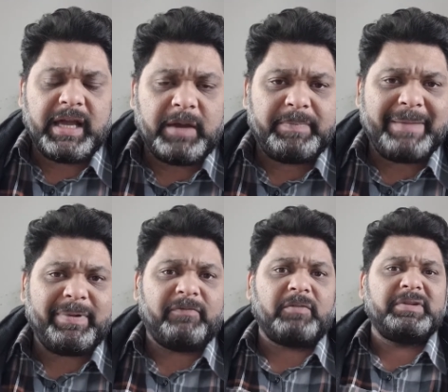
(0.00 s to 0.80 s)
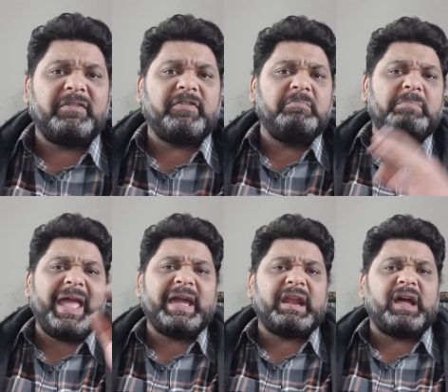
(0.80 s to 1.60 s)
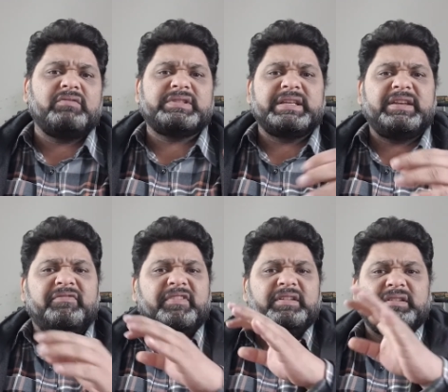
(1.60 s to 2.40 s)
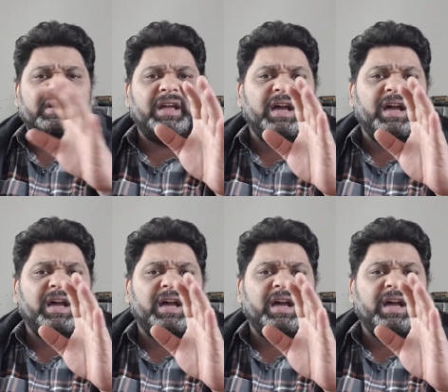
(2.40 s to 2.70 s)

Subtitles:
people from different backgrounds and different